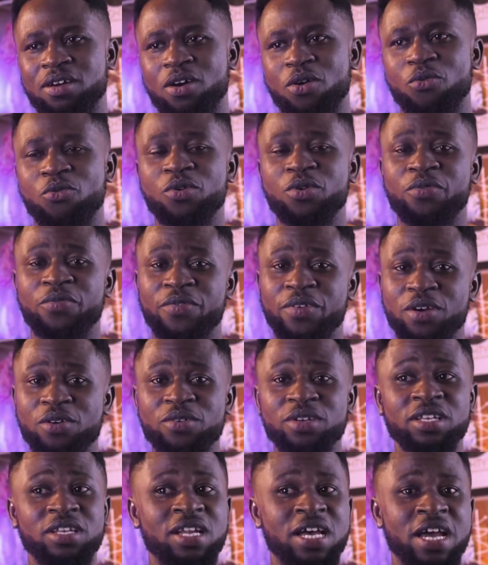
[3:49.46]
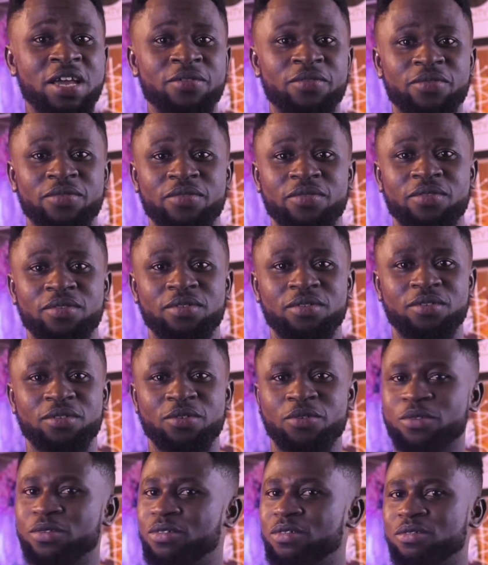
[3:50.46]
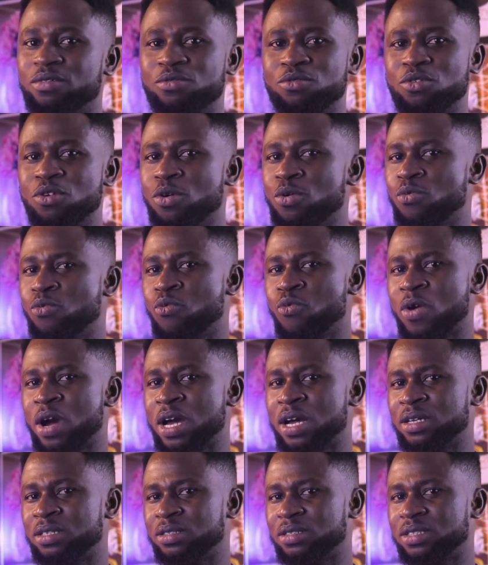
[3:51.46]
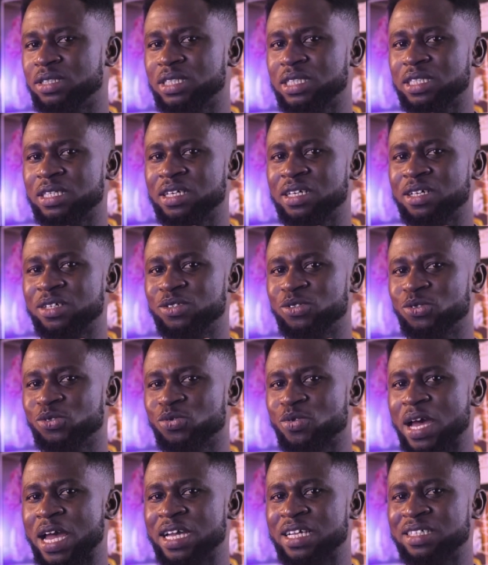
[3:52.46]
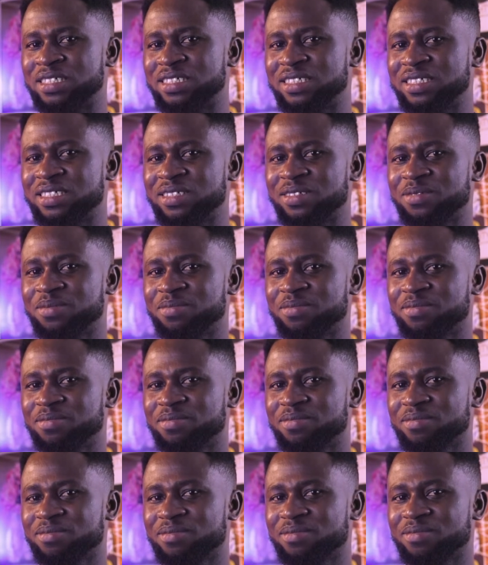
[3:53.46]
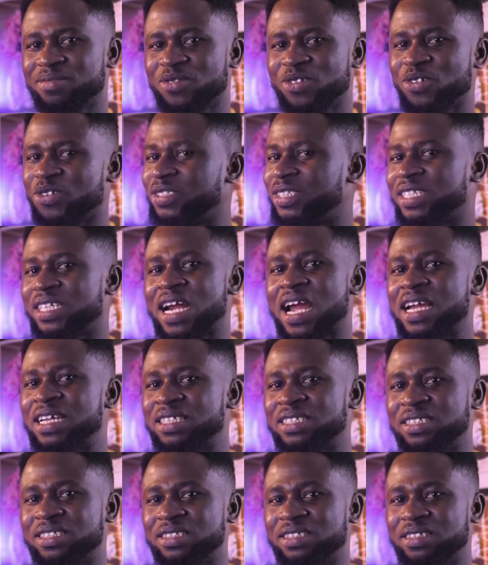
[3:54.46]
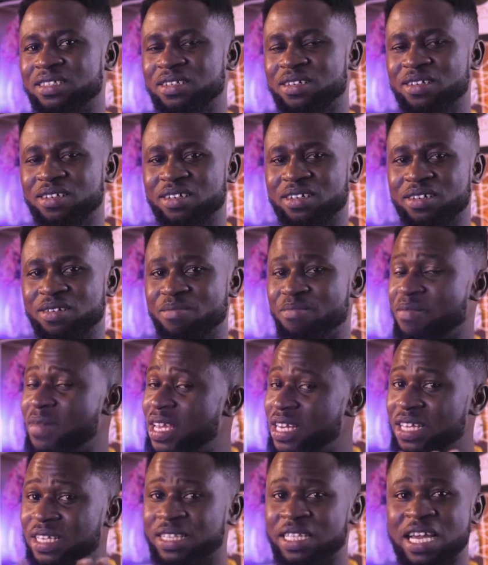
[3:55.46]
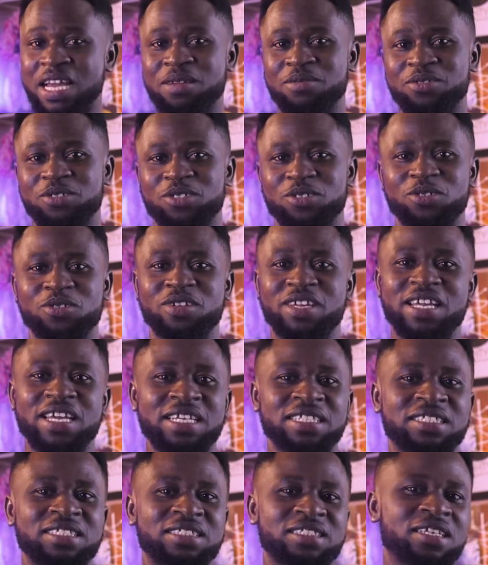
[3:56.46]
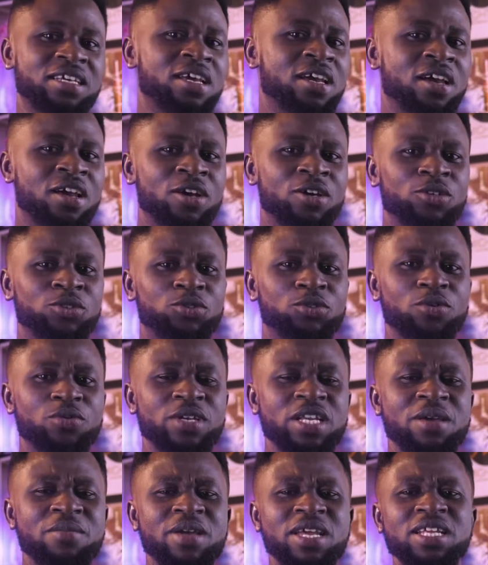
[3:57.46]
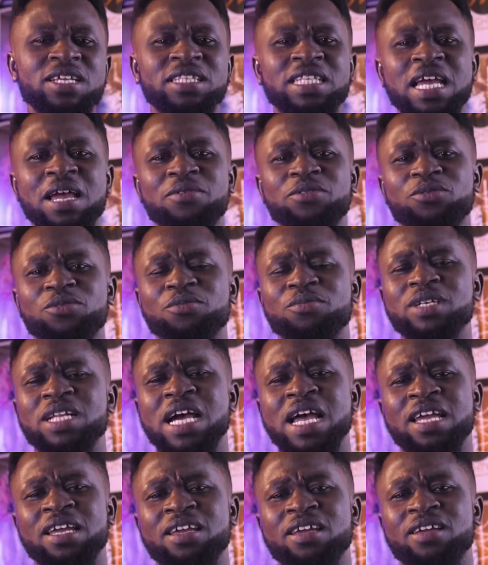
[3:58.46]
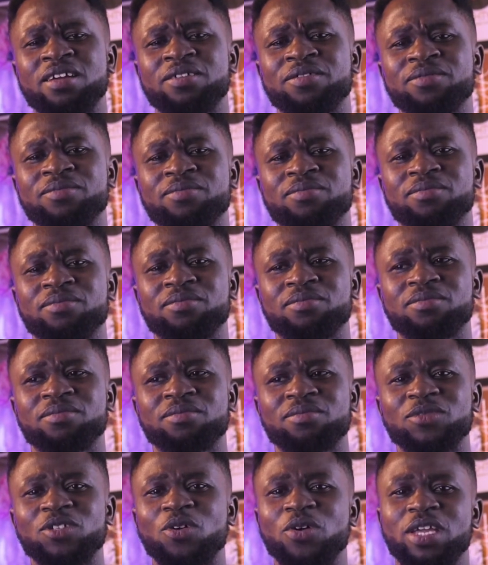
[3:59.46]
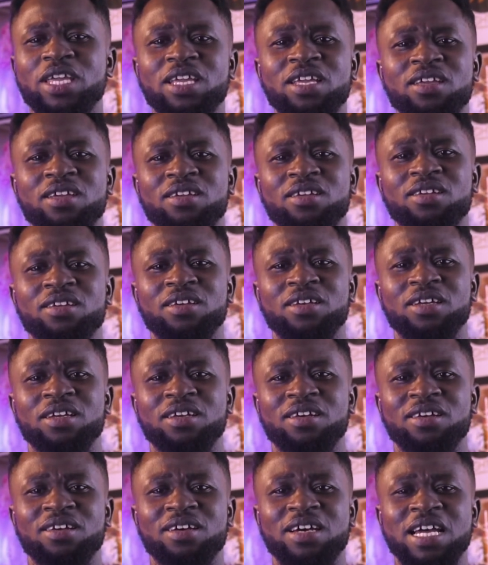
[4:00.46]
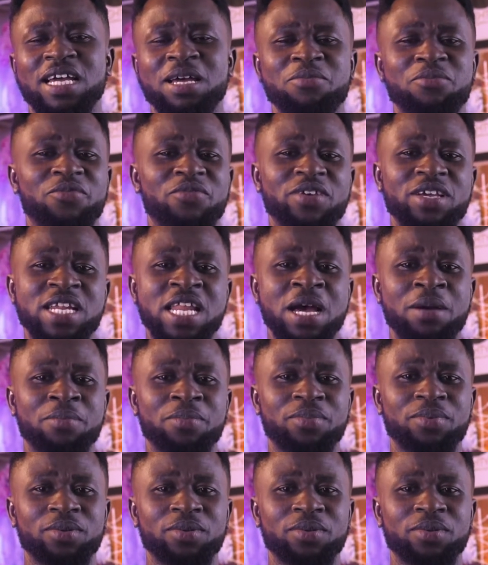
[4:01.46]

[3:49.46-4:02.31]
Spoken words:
we fail in life, not once, twice, or thrice. Many times you get it. So with the many times you be like, okay, I am fed up.